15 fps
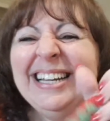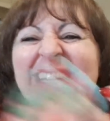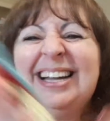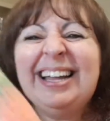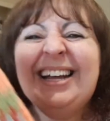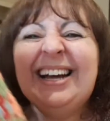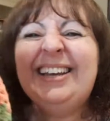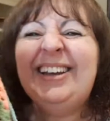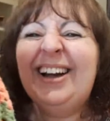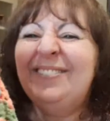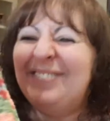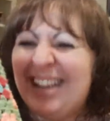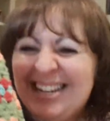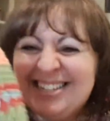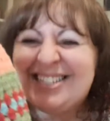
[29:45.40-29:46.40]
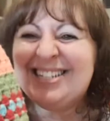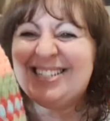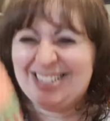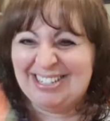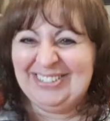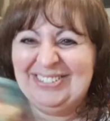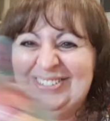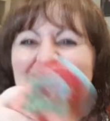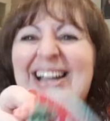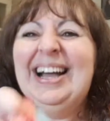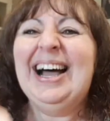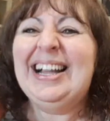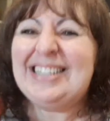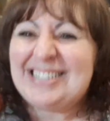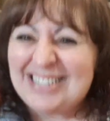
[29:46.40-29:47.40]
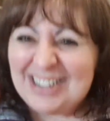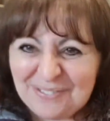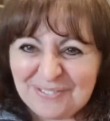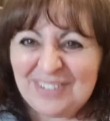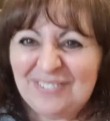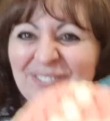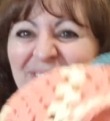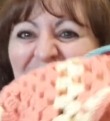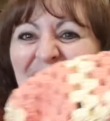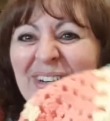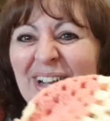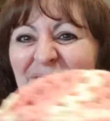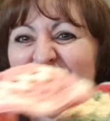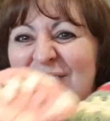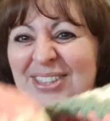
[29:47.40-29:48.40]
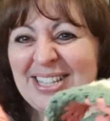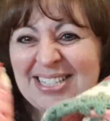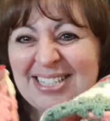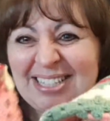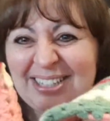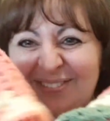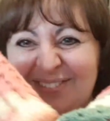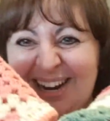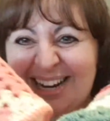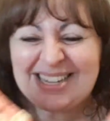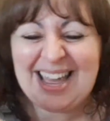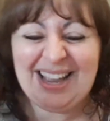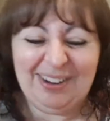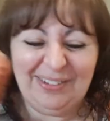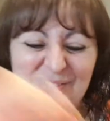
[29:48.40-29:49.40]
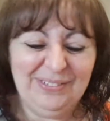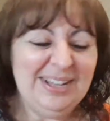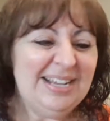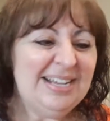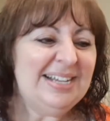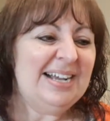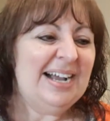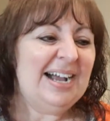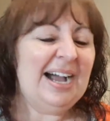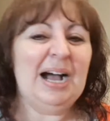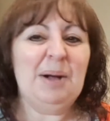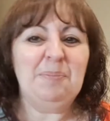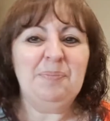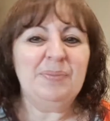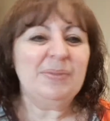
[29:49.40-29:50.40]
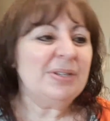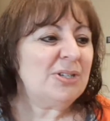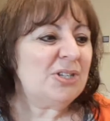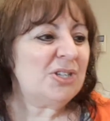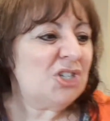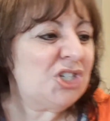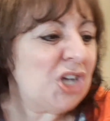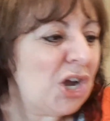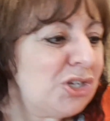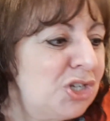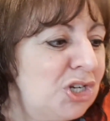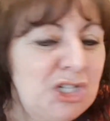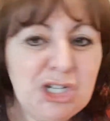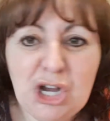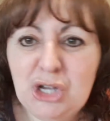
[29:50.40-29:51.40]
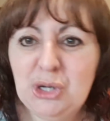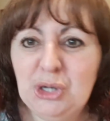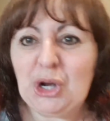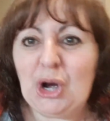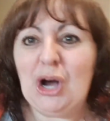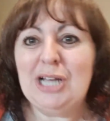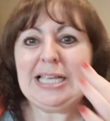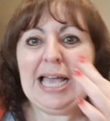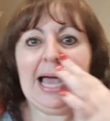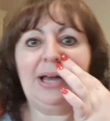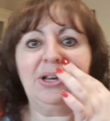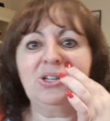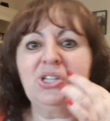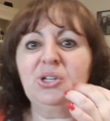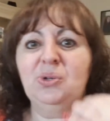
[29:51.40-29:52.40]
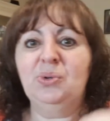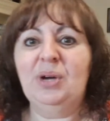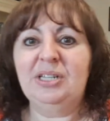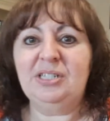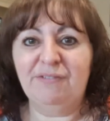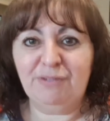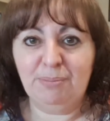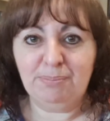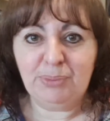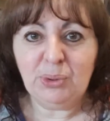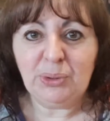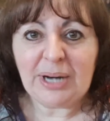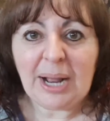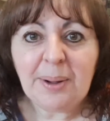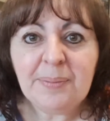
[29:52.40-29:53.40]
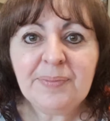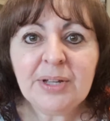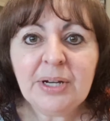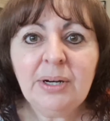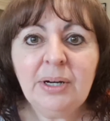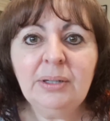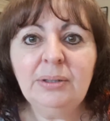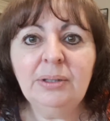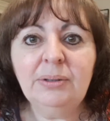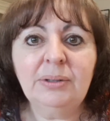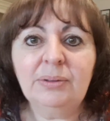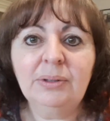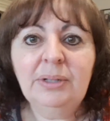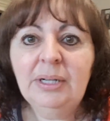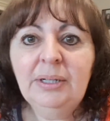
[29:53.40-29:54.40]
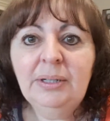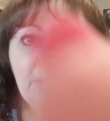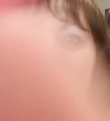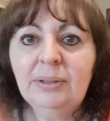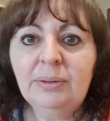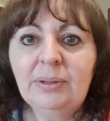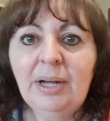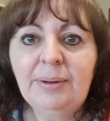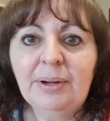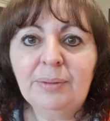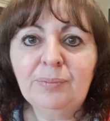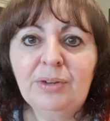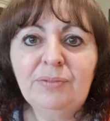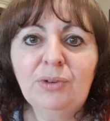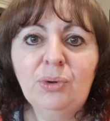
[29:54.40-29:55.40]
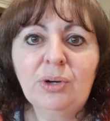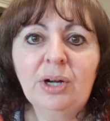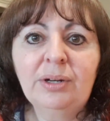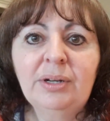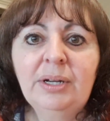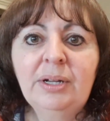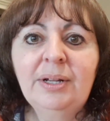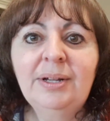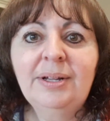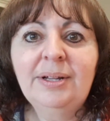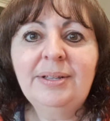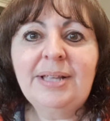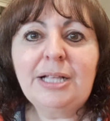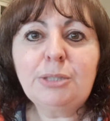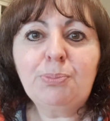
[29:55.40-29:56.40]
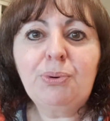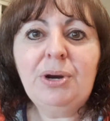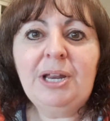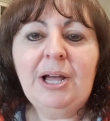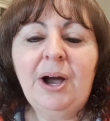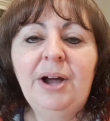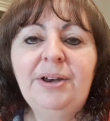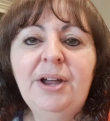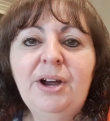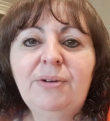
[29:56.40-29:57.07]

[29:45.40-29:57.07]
And I meant to do a different border for this little rectangle to show you guys how to do a different border. Oh, hang on, we've all gone. That's pretty. I know,